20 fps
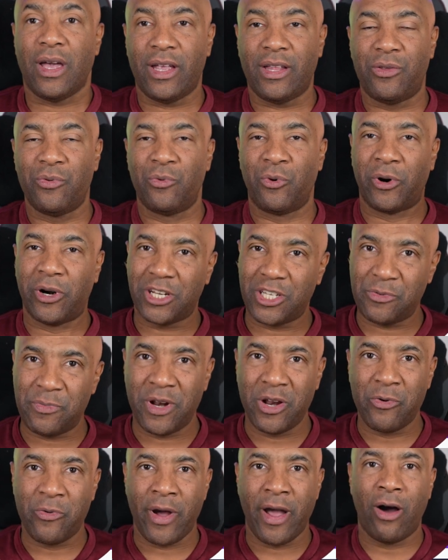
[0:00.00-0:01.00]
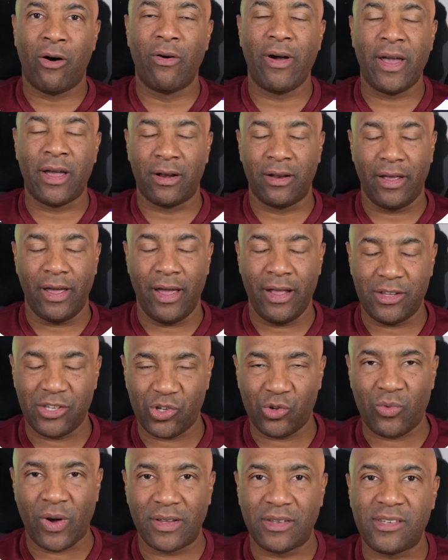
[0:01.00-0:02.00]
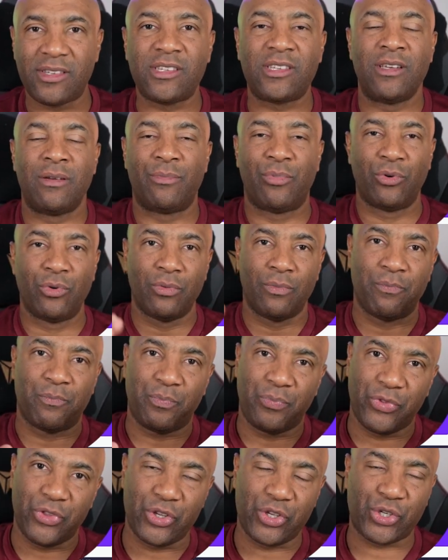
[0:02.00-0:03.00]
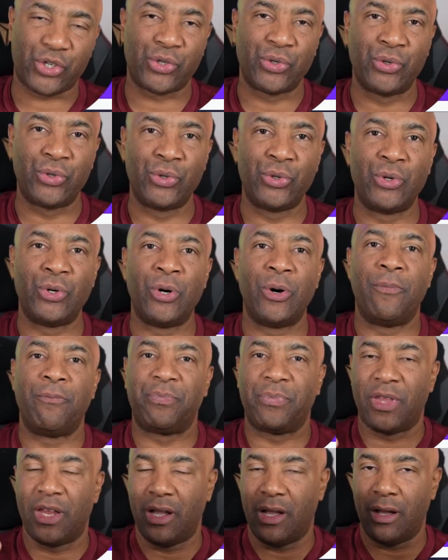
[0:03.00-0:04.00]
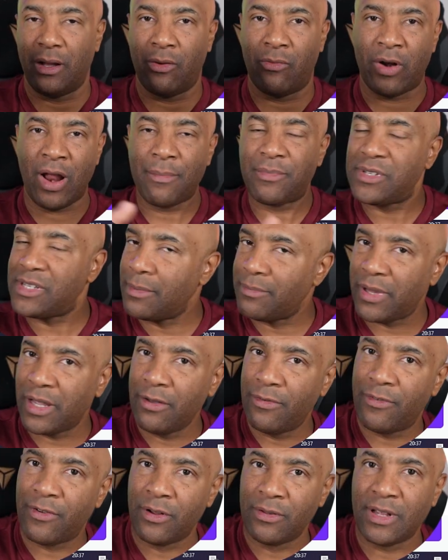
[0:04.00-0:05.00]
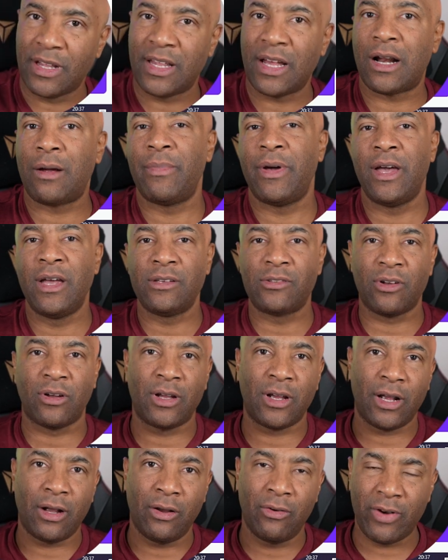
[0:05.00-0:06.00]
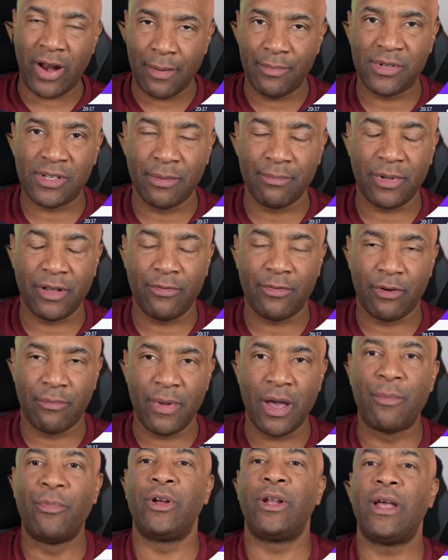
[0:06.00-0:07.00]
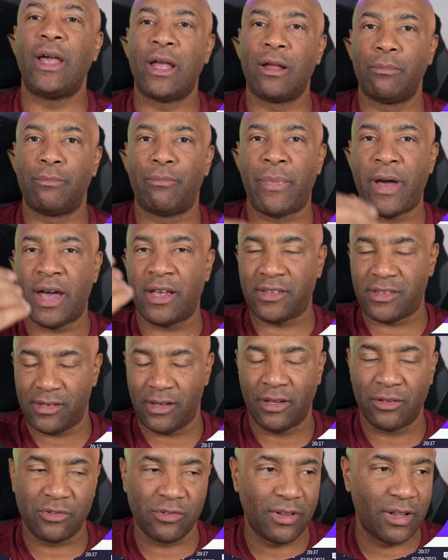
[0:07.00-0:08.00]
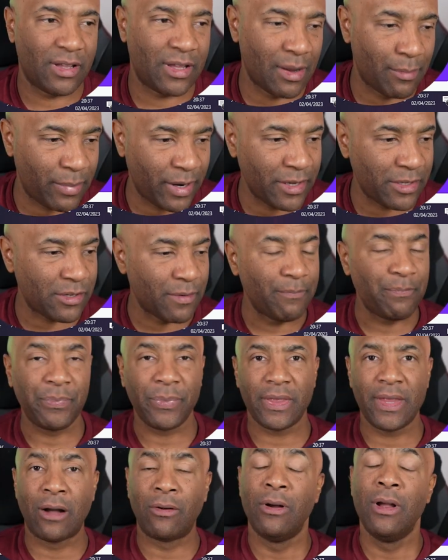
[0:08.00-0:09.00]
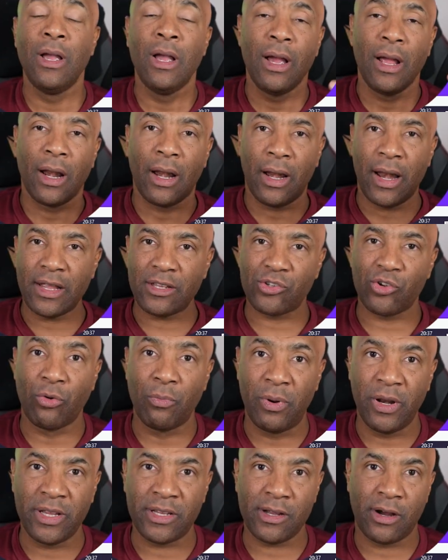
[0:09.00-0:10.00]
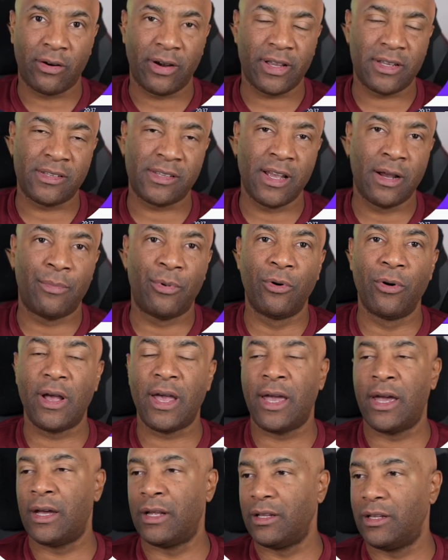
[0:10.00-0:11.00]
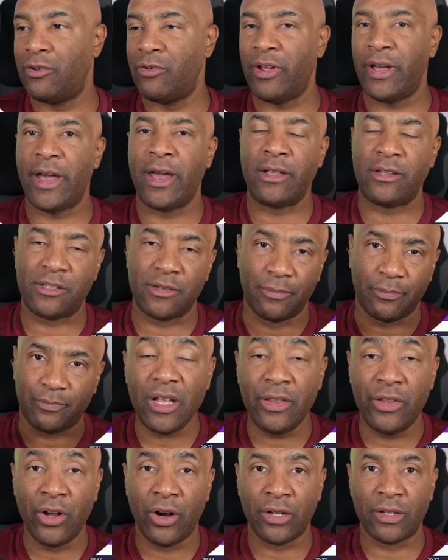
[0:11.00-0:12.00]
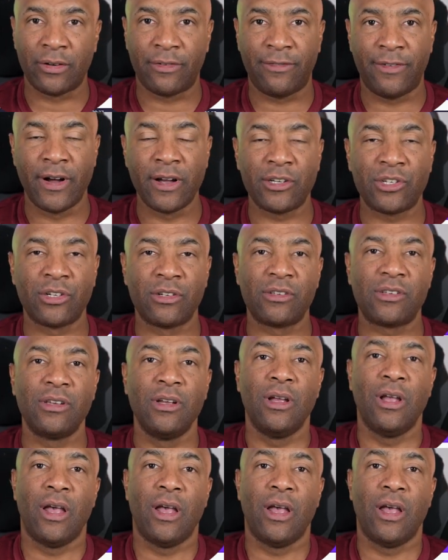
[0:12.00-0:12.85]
it works pretty well, and it's quite simple to grab something from the database or grab something from memory and pass into the template. Now let's complete our example and create the other functions